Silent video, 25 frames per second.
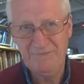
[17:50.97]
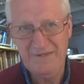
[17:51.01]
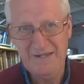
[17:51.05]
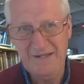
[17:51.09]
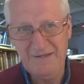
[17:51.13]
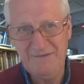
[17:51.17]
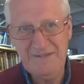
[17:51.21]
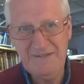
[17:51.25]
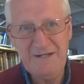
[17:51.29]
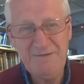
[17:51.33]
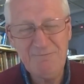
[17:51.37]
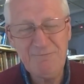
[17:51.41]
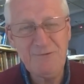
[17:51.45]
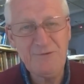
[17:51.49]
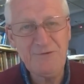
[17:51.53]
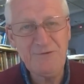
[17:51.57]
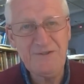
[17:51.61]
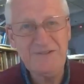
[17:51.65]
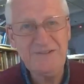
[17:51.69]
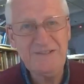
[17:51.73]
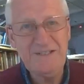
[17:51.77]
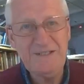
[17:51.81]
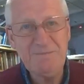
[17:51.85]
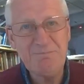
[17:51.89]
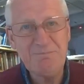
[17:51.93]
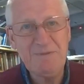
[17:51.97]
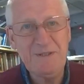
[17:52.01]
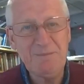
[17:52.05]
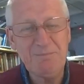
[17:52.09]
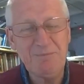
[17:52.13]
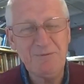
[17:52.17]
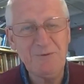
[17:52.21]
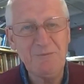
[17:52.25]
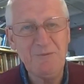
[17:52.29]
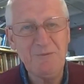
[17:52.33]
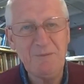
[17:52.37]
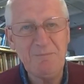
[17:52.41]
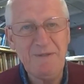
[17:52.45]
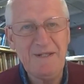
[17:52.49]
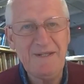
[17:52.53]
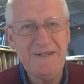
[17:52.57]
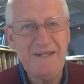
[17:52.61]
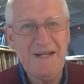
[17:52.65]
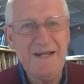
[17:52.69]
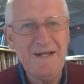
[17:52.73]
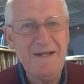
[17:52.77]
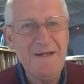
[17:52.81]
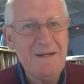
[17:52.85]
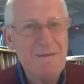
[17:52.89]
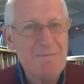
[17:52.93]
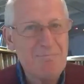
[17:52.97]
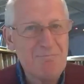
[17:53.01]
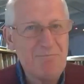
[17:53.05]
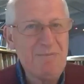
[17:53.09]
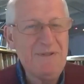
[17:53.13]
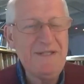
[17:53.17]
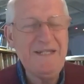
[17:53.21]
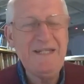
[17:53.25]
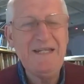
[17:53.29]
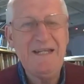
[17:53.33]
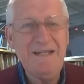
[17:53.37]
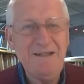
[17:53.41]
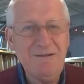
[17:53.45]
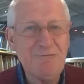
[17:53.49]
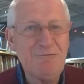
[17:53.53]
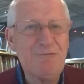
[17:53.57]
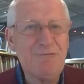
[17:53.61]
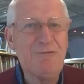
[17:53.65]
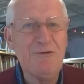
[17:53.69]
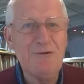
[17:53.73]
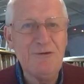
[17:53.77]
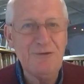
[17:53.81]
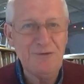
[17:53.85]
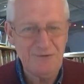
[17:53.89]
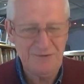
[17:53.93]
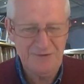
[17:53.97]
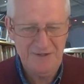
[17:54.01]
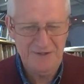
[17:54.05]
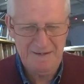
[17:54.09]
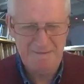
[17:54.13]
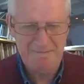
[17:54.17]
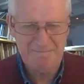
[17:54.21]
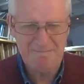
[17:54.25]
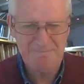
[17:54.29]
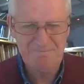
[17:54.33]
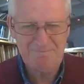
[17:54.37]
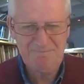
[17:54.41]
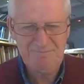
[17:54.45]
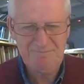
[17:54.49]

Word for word: And therefore, they need people who will be there being for them.